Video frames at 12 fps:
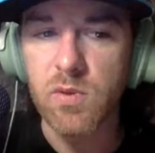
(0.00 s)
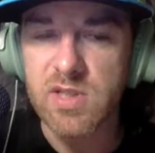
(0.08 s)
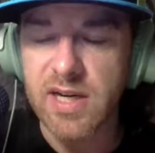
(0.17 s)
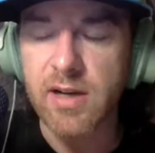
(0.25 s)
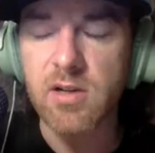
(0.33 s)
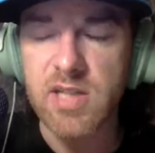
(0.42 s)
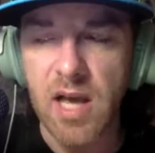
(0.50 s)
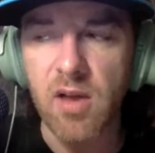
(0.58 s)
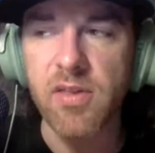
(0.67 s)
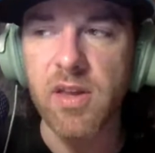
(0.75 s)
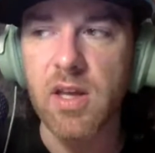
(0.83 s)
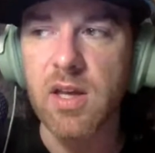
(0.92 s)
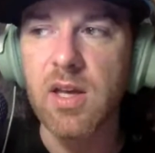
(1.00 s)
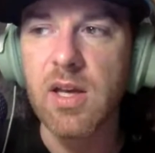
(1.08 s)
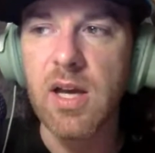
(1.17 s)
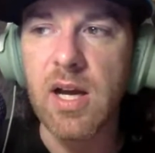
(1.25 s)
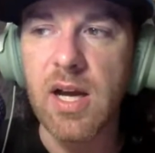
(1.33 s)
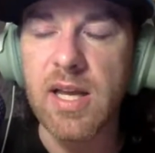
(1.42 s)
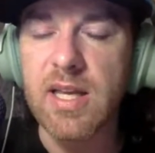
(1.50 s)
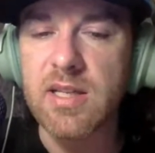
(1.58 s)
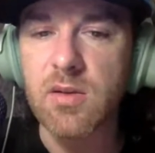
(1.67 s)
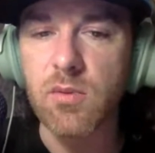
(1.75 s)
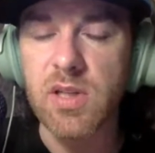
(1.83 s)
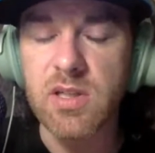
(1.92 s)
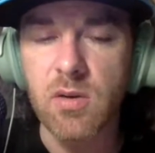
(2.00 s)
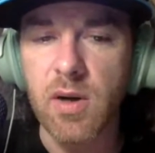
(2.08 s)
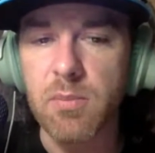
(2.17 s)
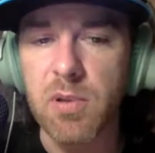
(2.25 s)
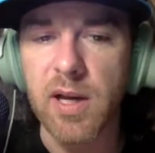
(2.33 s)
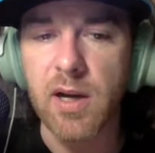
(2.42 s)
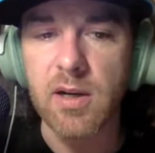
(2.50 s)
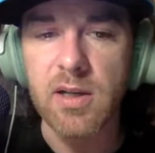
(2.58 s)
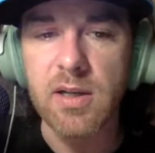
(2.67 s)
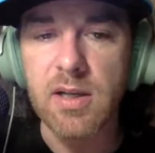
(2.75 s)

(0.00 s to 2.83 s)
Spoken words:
Zaire is healthy, he's a great player.